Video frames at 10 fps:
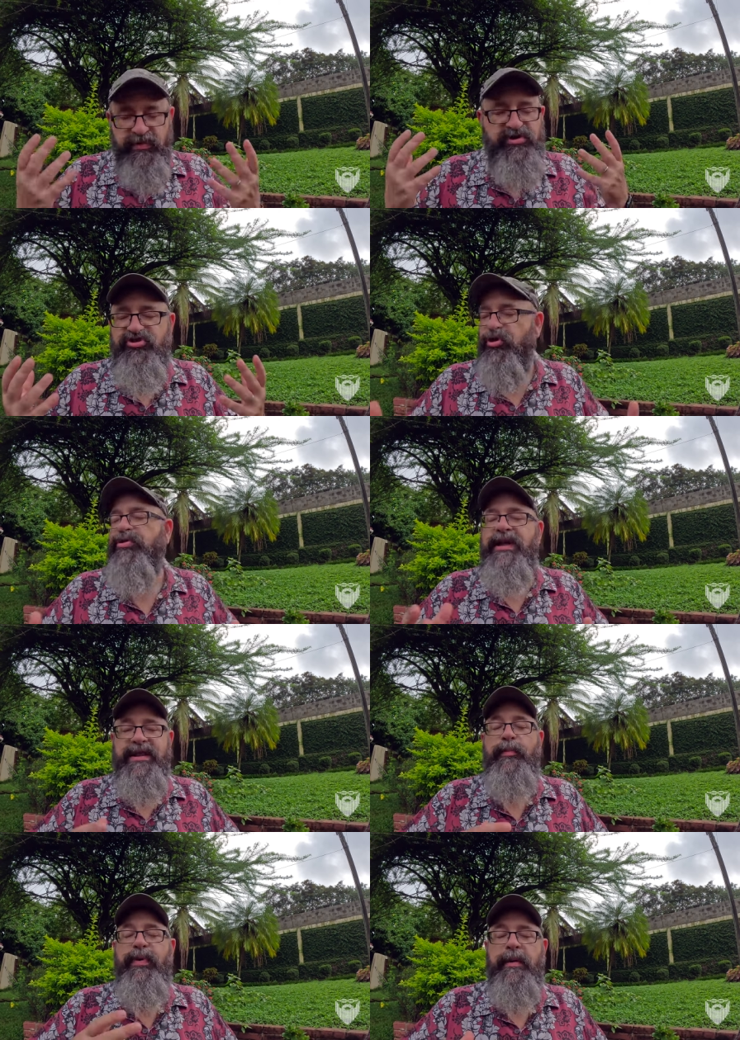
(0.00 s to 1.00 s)
Certainly
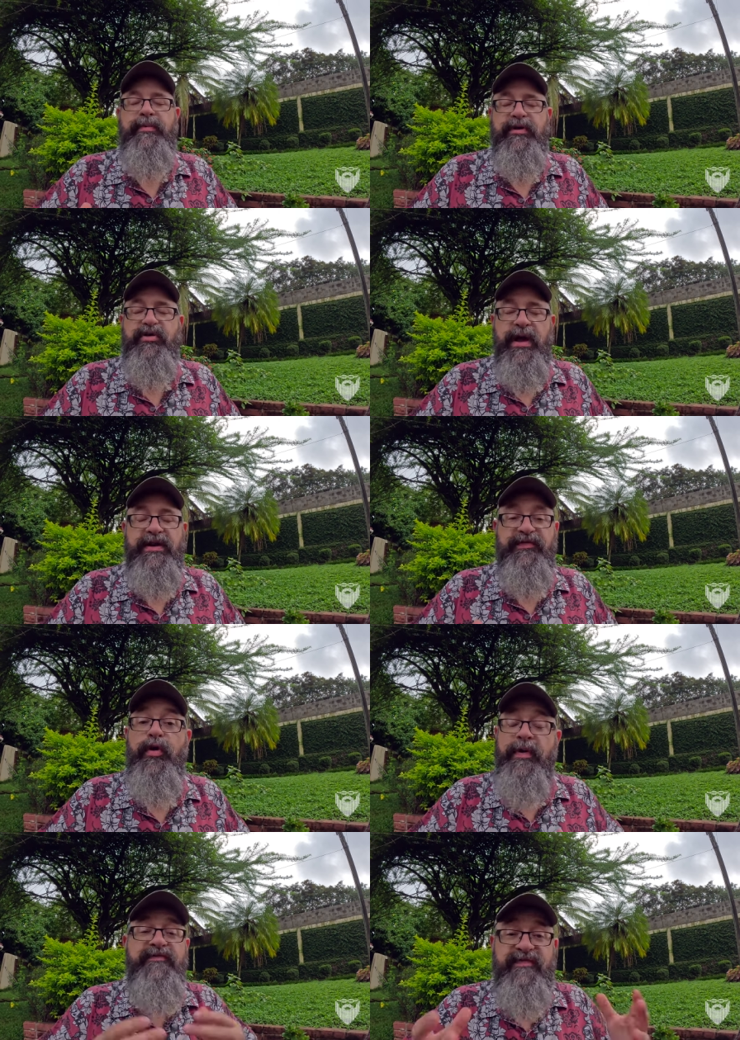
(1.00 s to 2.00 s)
they'll probably create a few,
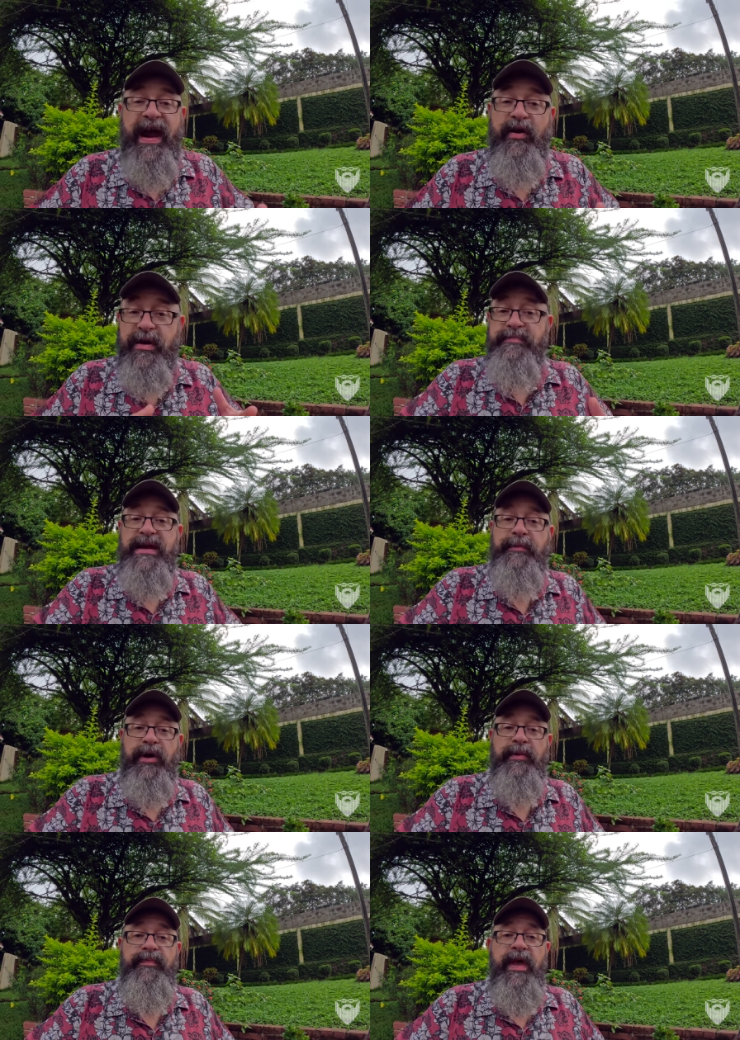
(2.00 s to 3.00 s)
but very
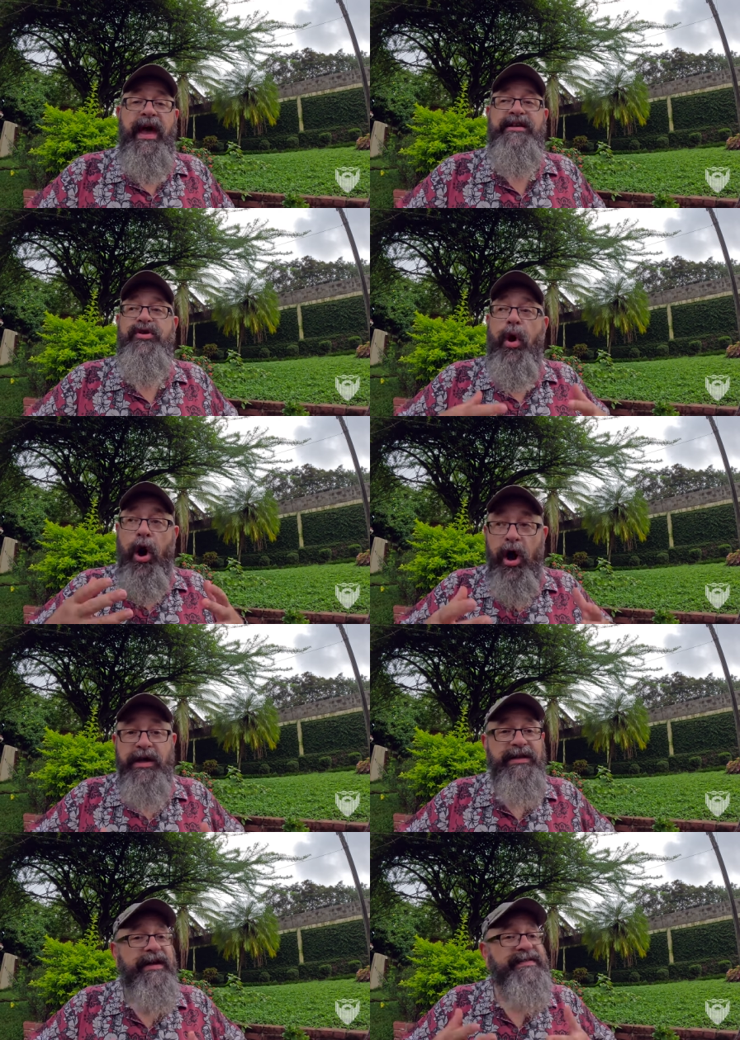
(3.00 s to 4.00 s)
minimal. And so
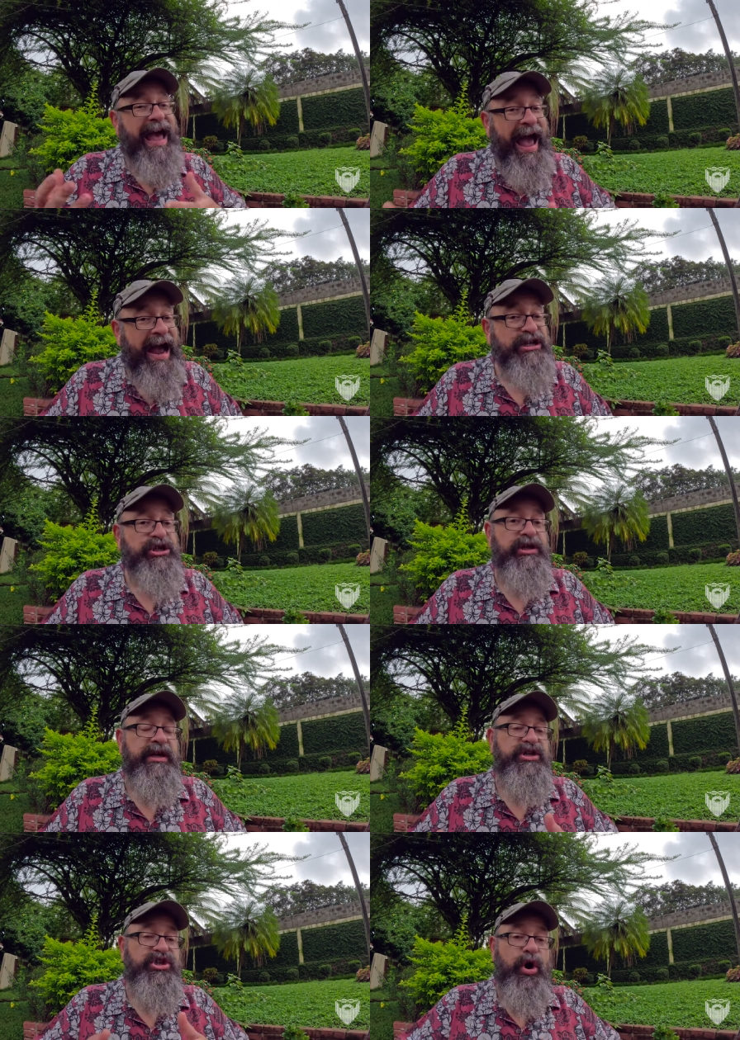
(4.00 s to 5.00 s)
enclaves
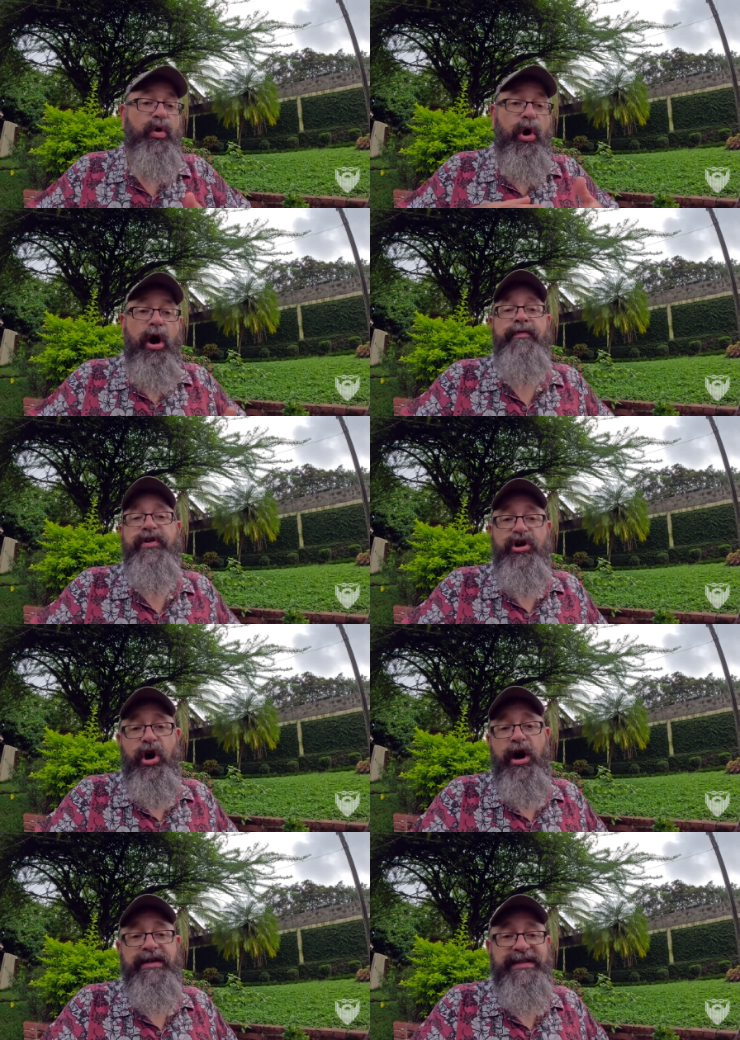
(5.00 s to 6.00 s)
actually don't often
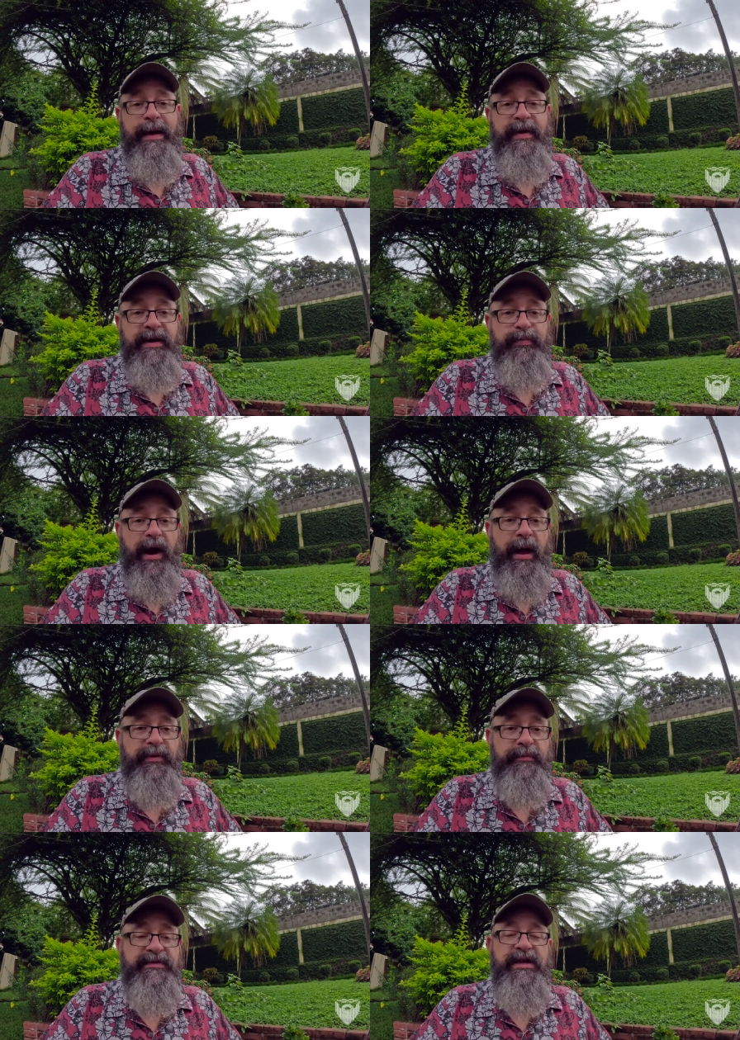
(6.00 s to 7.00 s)
cause that many
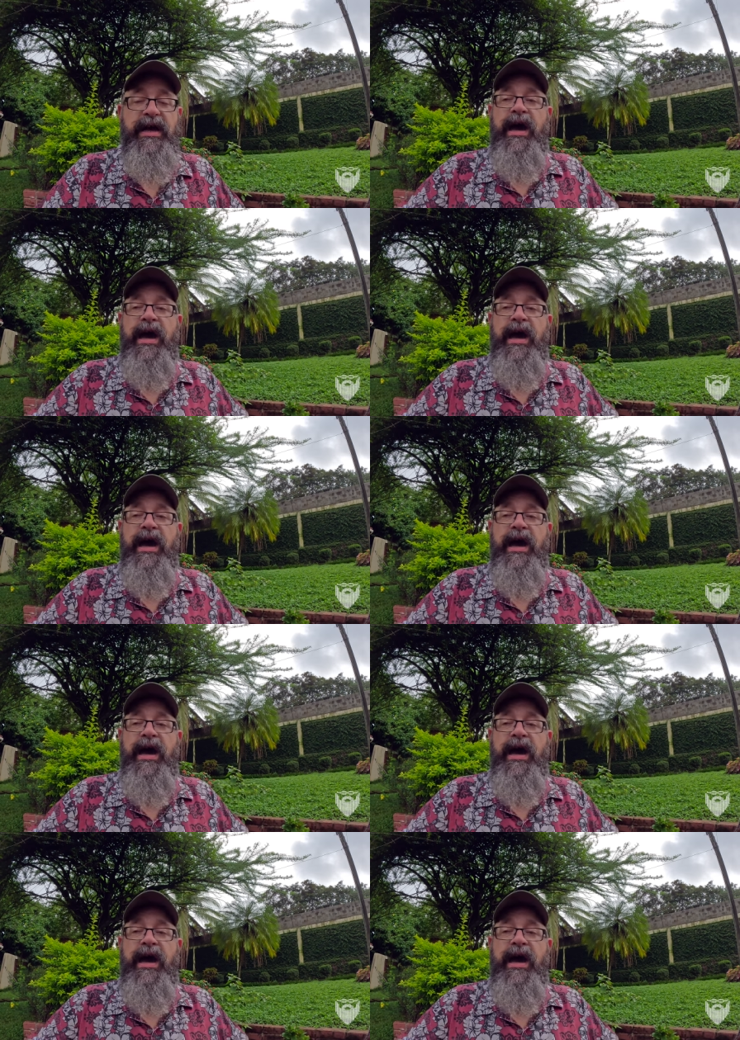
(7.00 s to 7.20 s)
problems.